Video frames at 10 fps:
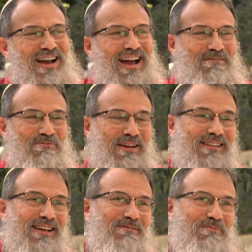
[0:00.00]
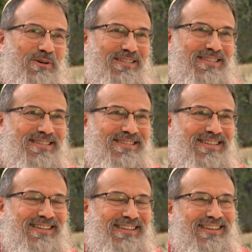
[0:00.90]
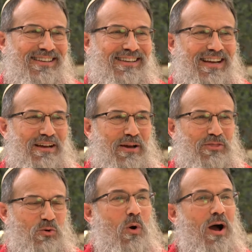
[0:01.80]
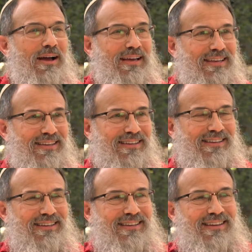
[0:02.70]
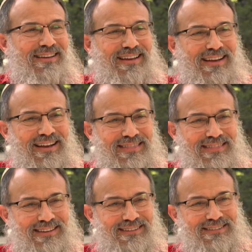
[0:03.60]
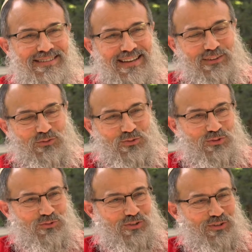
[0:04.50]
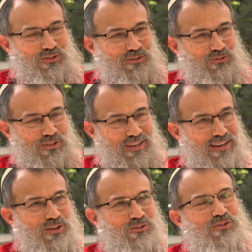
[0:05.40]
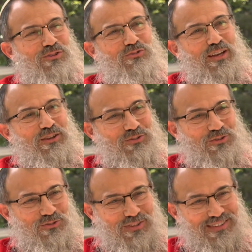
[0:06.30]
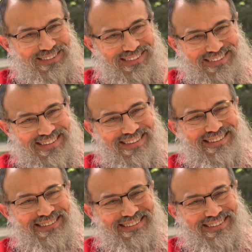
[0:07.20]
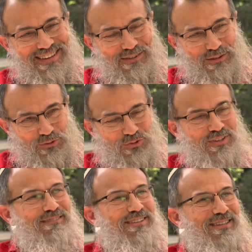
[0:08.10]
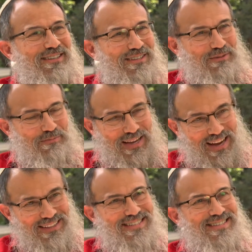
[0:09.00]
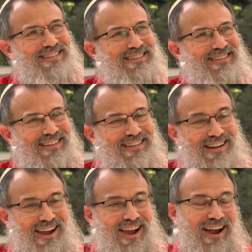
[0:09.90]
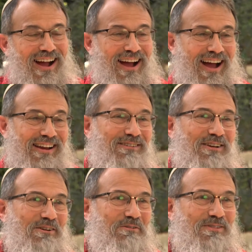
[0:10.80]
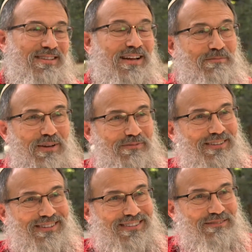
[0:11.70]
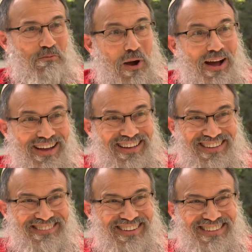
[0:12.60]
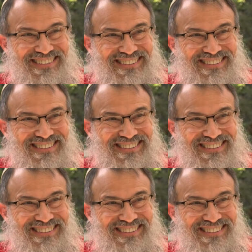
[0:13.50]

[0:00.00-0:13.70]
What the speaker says: I've read a lot of books about the why. And there's answers in genetics, and there's answers in the evolutionary biology. I don't know. It's not my field. Why, right?